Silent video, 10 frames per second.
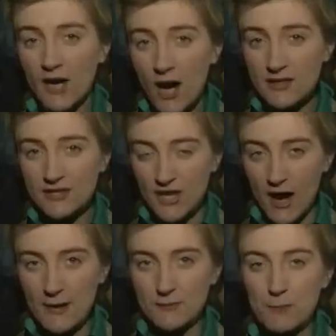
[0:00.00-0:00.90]
last
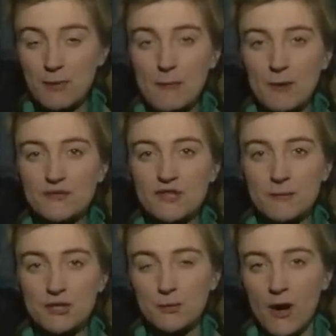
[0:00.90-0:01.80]
time the people of
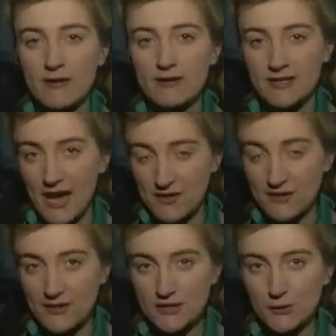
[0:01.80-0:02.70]
Timisoara gathered
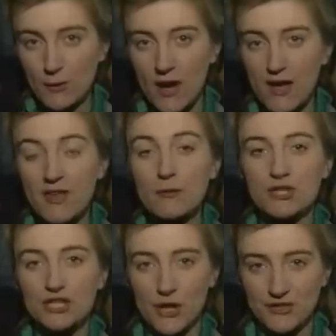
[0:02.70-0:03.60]
in this square, they were
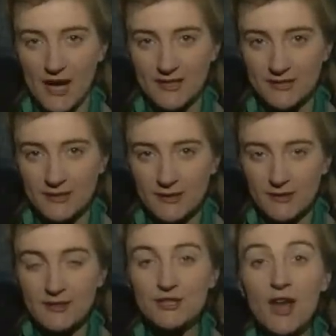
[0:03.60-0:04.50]
shot at.
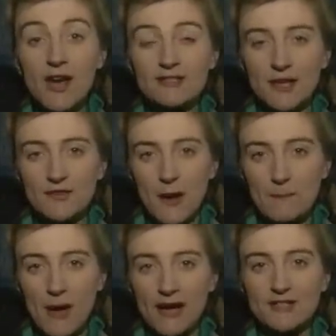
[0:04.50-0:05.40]
Tonight they've come
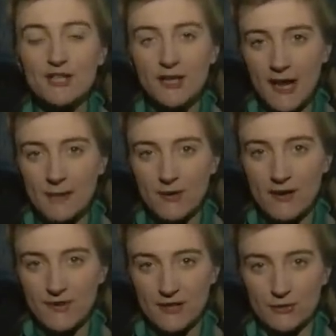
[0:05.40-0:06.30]
back to claim
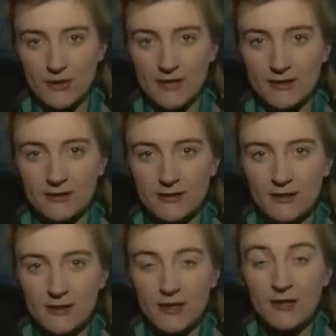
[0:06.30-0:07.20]
their victory.
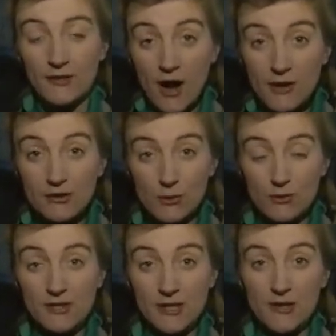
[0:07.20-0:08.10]
There are
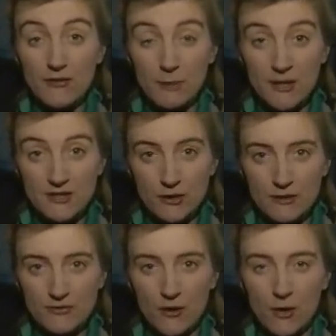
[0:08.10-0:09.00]
calls here for political
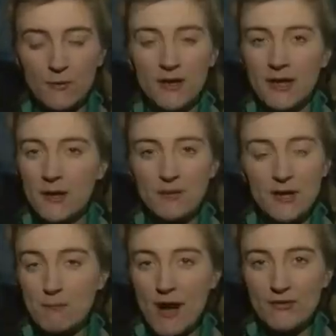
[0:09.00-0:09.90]
reform, but
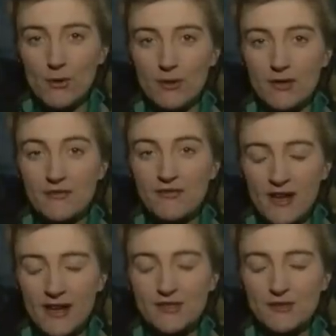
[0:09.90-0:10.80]
above all, the
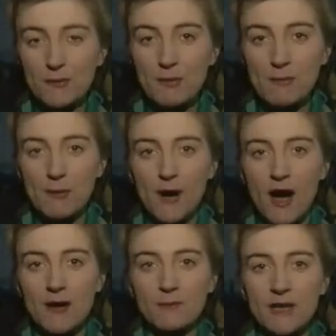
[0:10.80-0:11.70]
feelings of the people
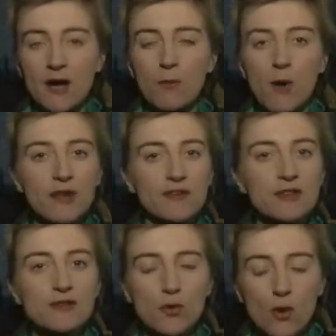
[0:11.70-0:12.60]
behind me are one of
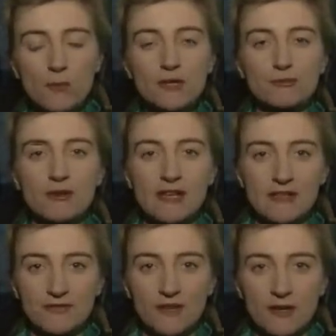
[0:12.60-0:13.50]
enormous
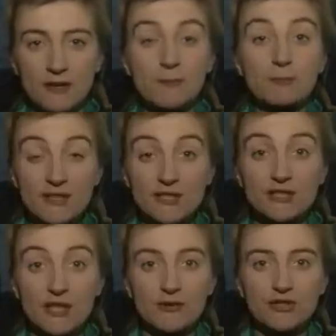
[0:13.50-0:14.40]
relief that
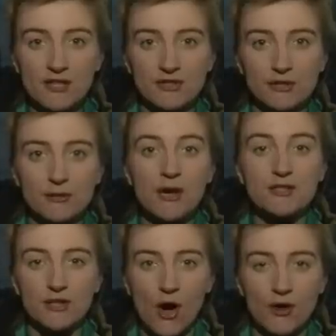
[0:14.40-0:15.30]
President Ceausescu has
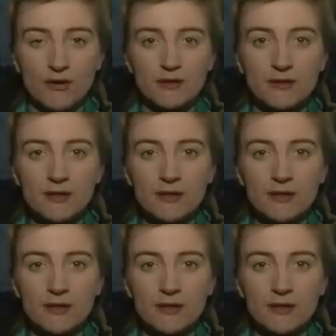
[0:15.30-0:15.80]
gone.